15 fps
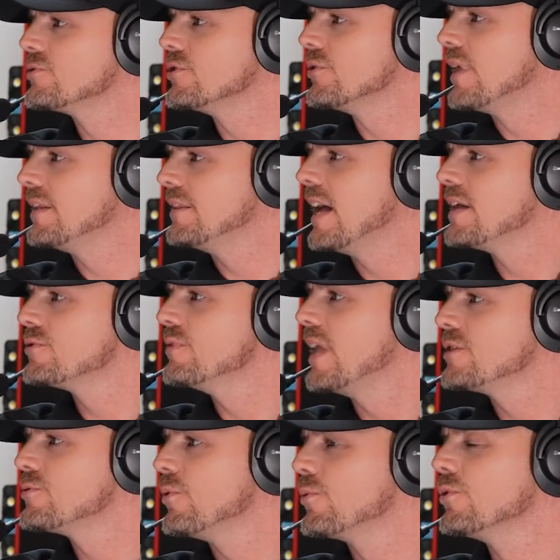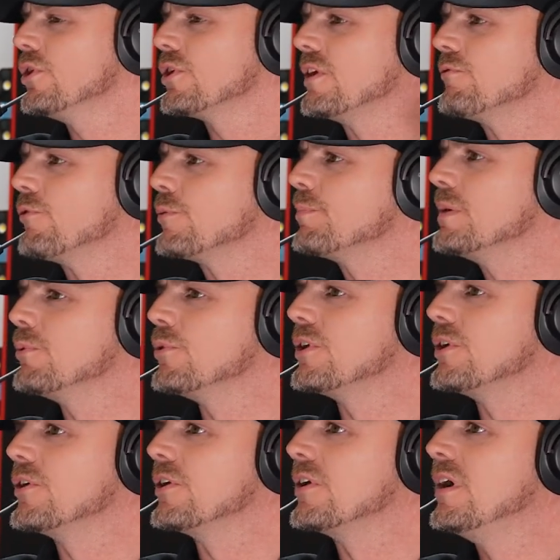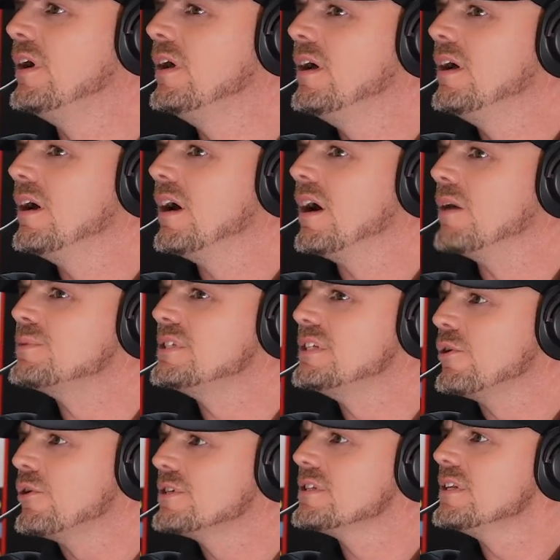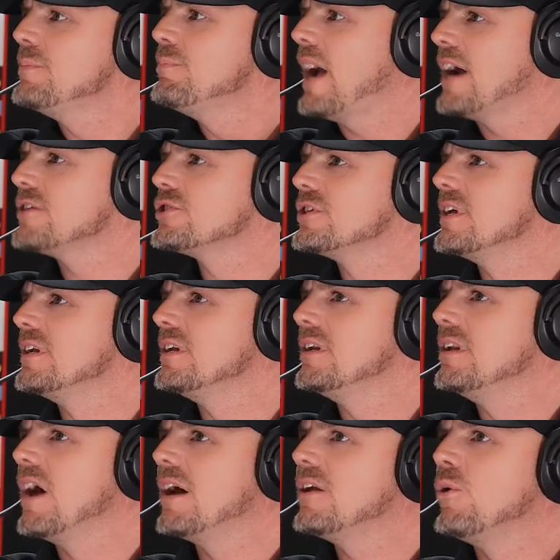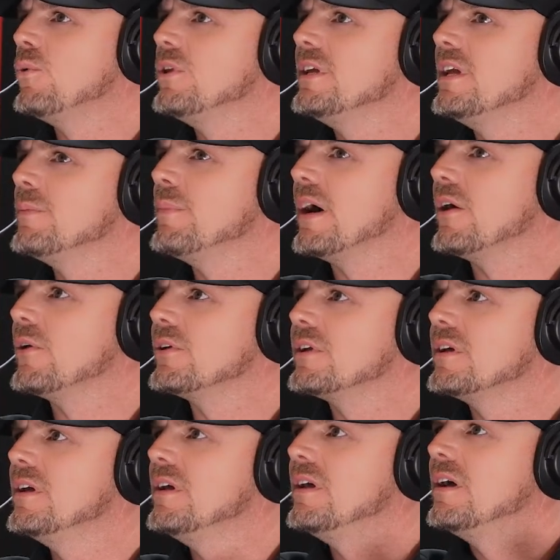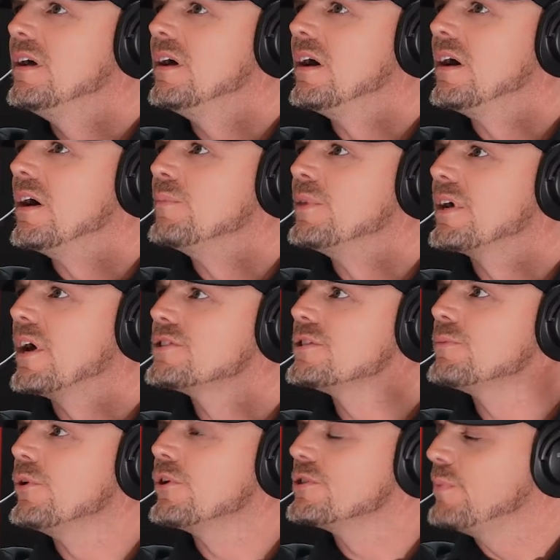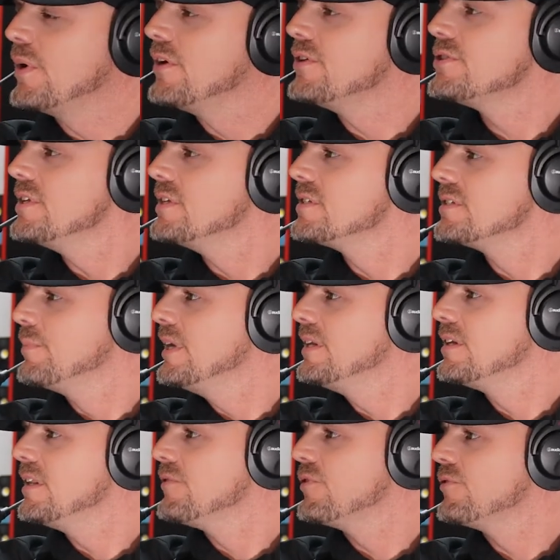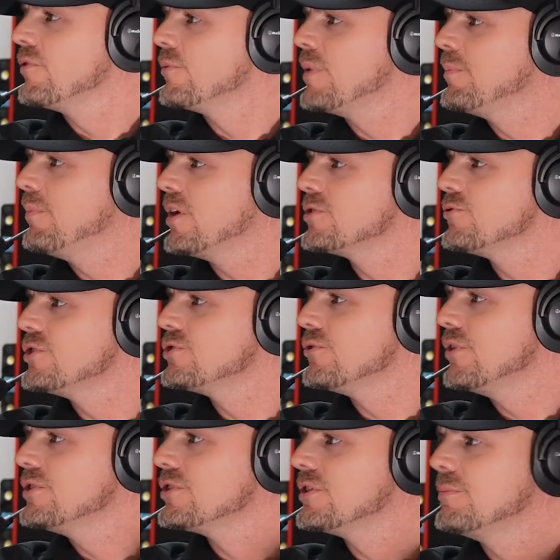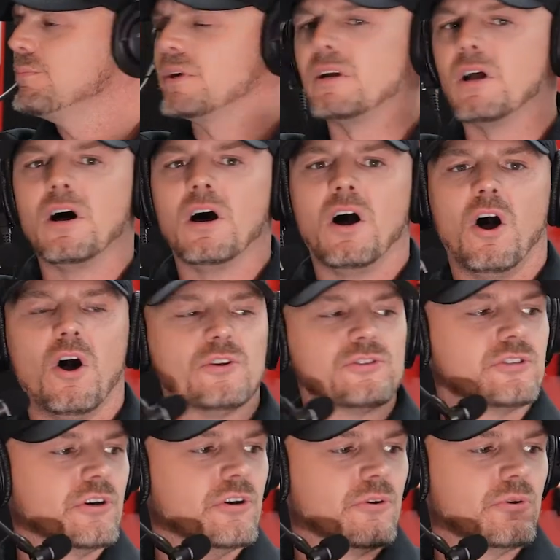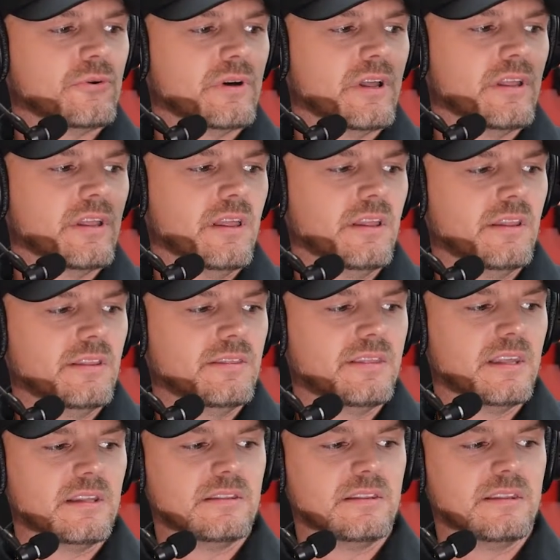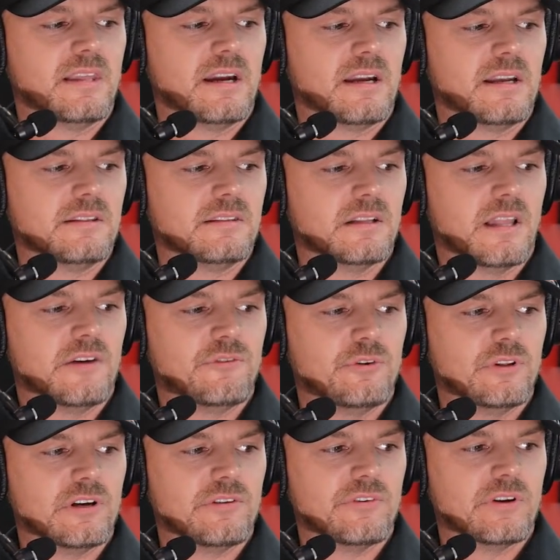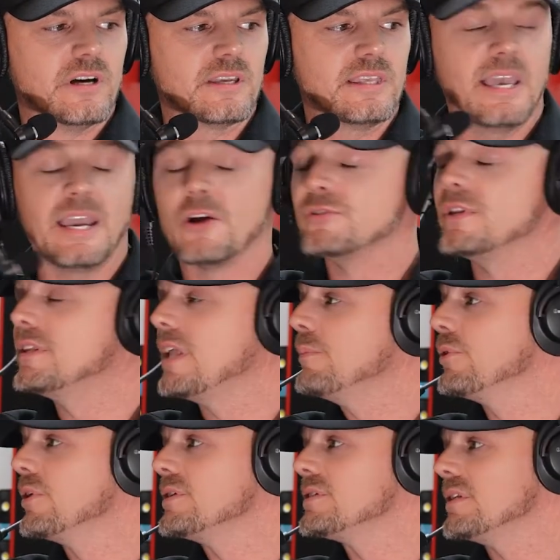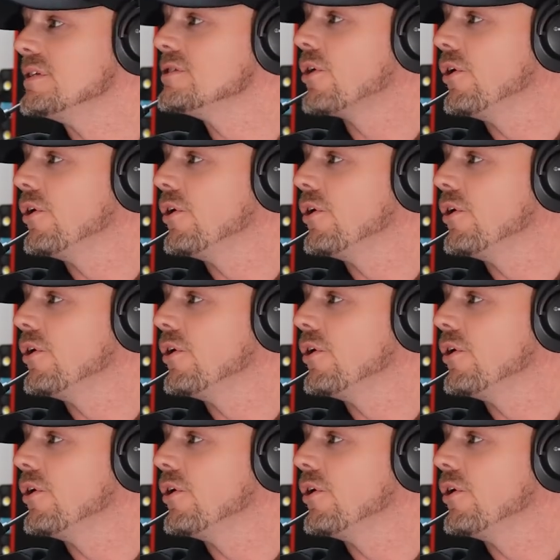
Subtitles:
So that's what we're looking for, people that are seriously passionate, not only about the customer experience that's being delivered from Redbox Restoration, but also the level of care that they put into these